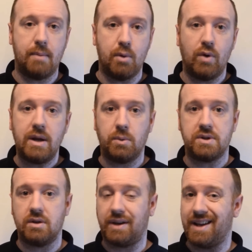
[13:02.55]
a Marine
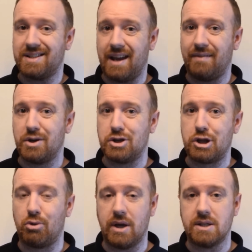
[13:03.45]
would still get a save because
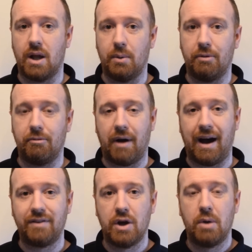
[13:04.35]
3 is lower than
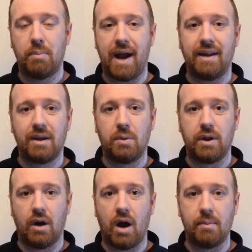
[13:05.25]
5, but anything
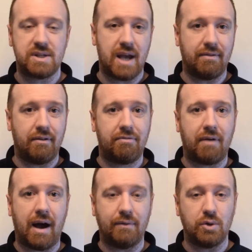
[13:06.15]
with an armor save of
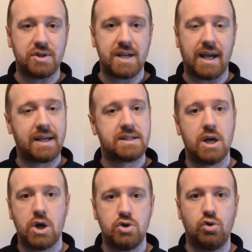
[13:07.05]
5 or 6
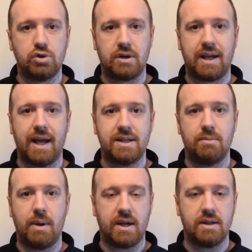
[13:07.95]
doesn't get
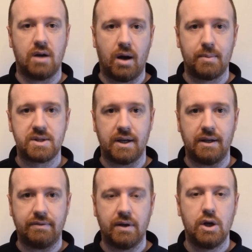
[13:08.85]
to make its armor
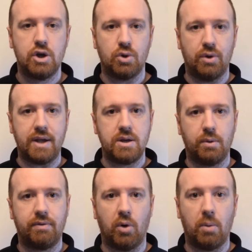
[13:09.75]
save. So then you
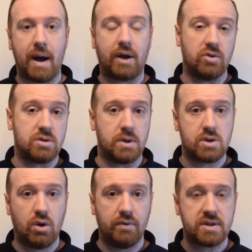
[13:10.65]
would fall back onto
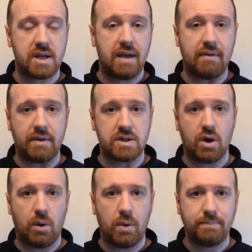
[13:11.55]
its cover save if it's
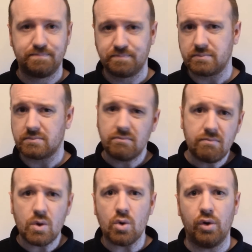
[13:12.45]
got one,
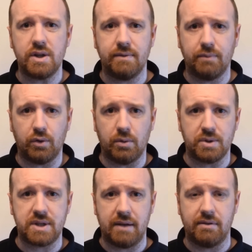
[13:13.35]
or its
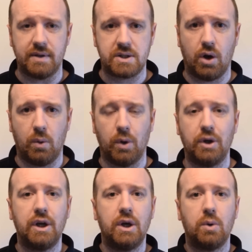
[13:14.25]
invulnerable save if it's got
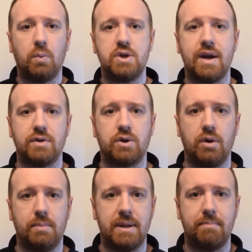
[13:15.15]
one, whichever is
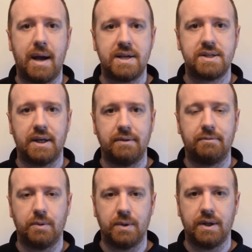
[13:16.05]
going to be the best save
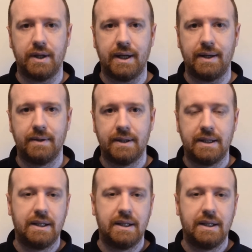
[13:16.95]
for you there.